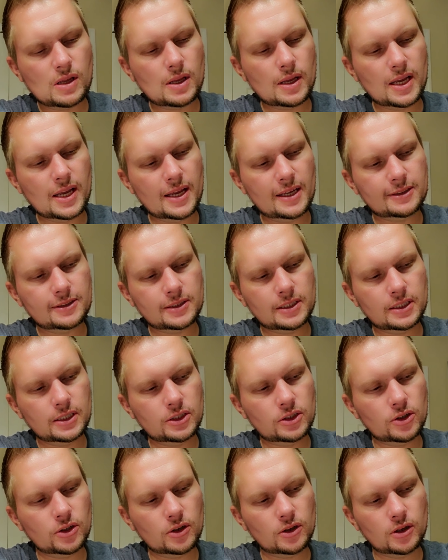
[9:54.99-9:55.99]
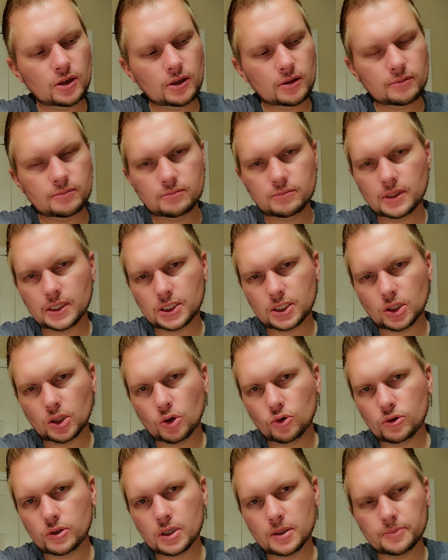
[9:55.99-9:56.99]
SD card that's
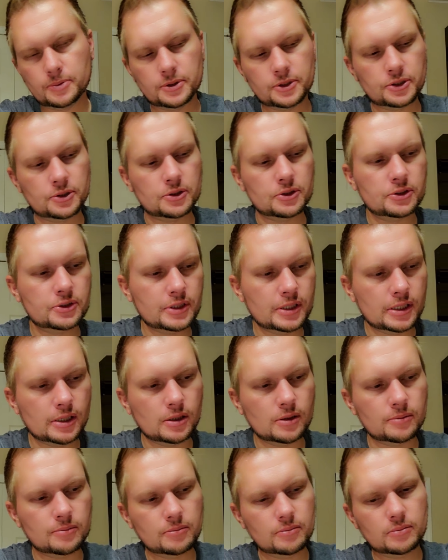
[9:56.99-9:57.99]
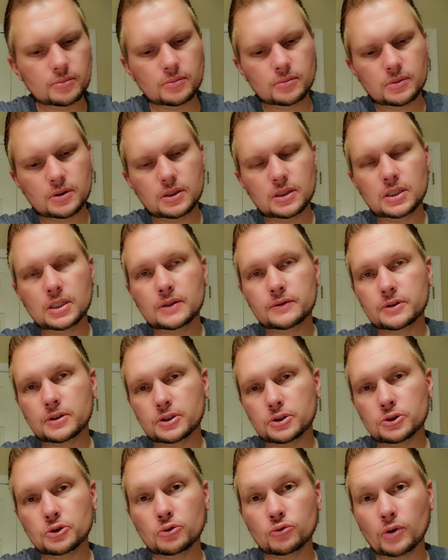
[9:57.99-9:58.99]
loaded up into your cell, gives
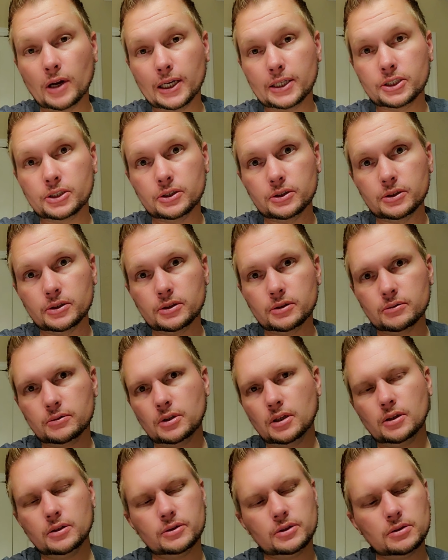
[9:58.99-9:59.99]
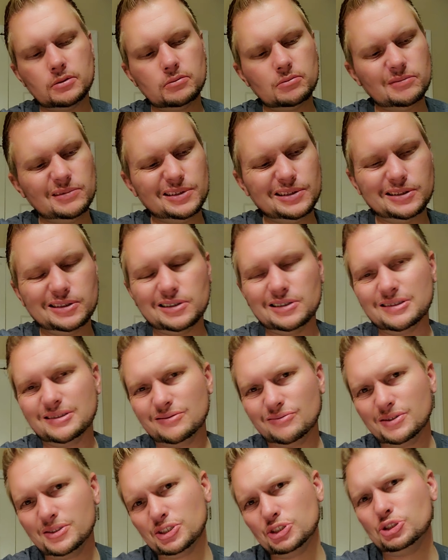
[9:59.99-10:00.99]
it directions, tells it this is
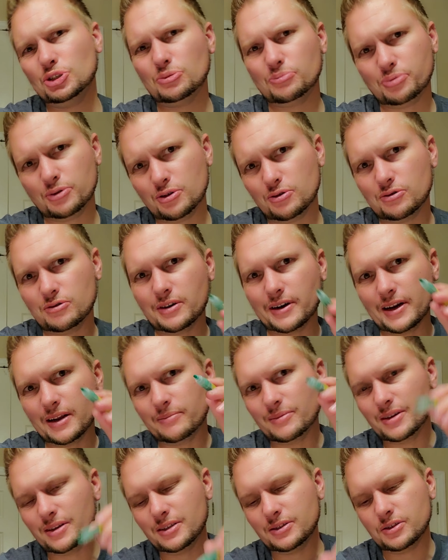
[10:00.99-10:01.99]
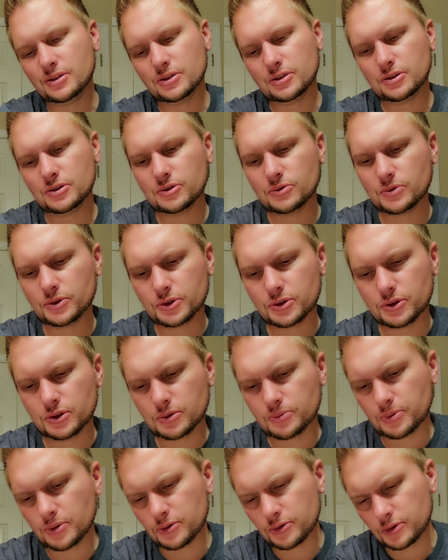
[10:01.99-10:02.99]
what your program is, this is what you're
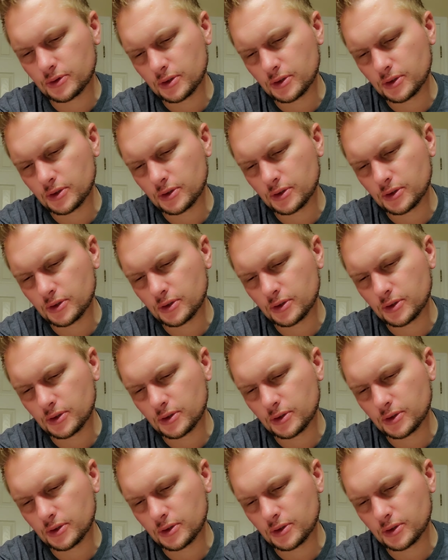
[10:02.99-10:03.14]
supposed to